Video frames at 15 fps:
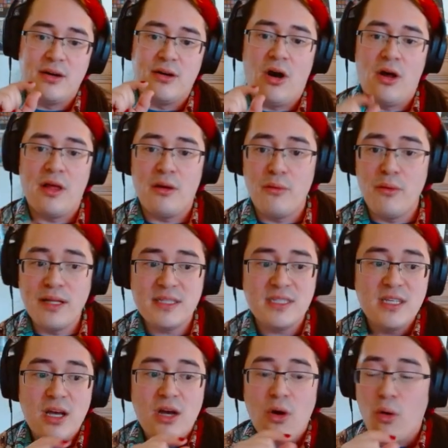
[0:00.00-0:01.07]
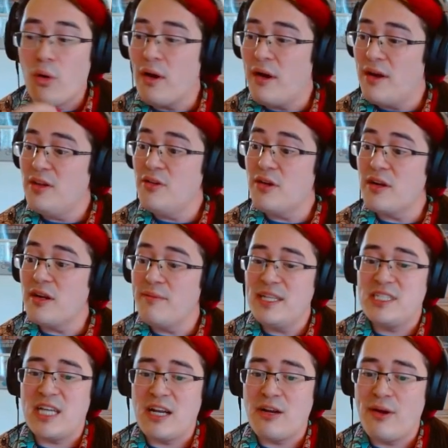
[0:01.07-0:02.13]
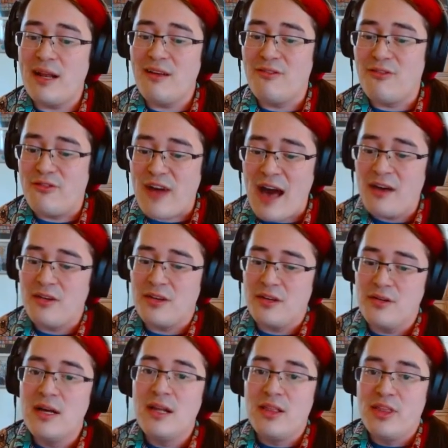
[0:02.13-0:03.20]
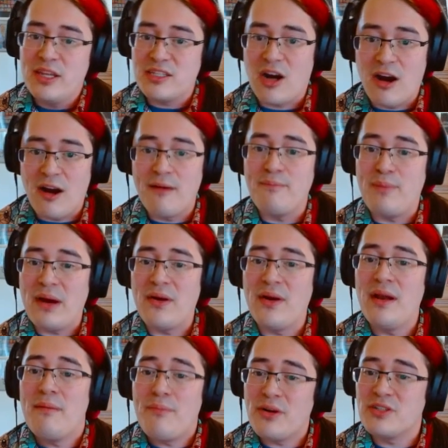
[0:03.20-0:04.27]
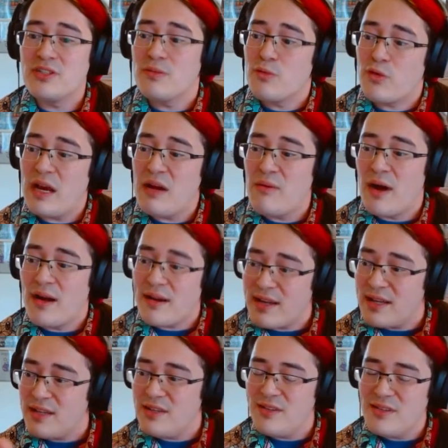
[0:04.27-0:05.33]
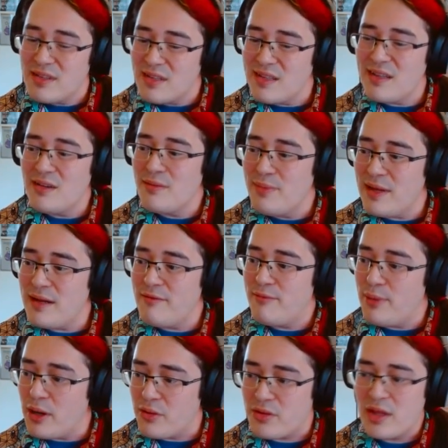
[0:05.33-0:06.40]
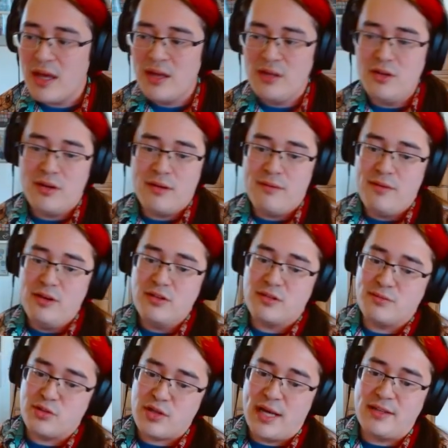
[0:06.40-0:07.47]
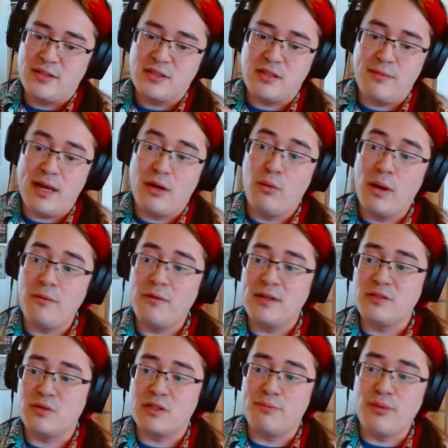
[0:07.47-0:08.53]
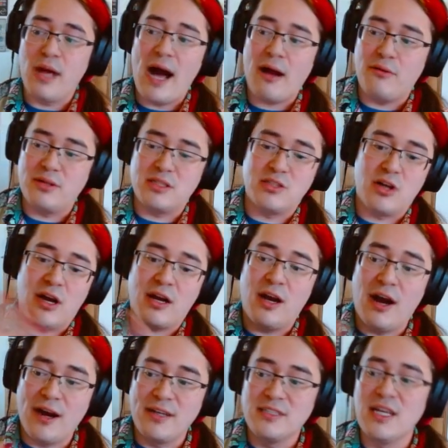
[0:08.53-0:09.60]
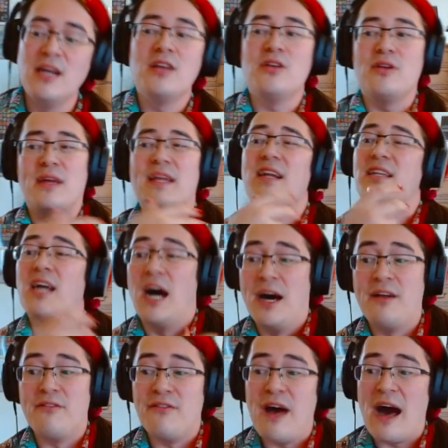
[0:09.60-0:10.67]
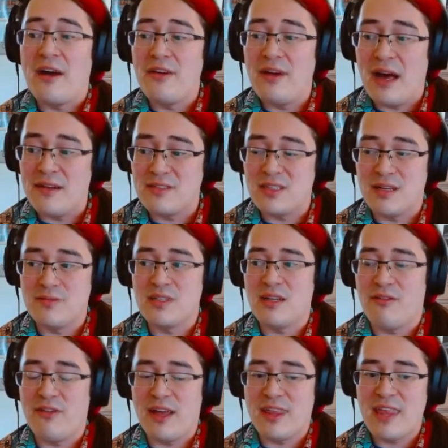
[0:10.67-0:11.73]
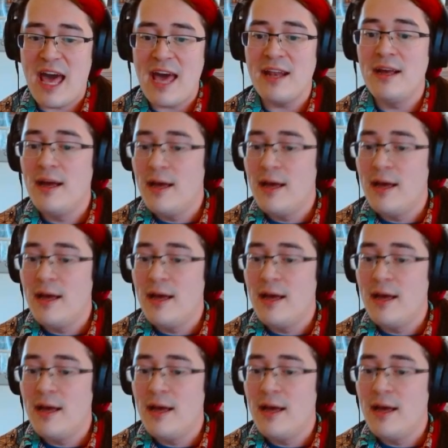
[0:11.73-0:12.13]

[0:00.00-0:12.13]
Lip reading: all at once. Or are you going to be generating value? This card, Baron Bertram Greywater, can do a little bit of both. You can use some treasures to make 1/1s which block, which draw cards. You can get a ton of value out of some stuff like that.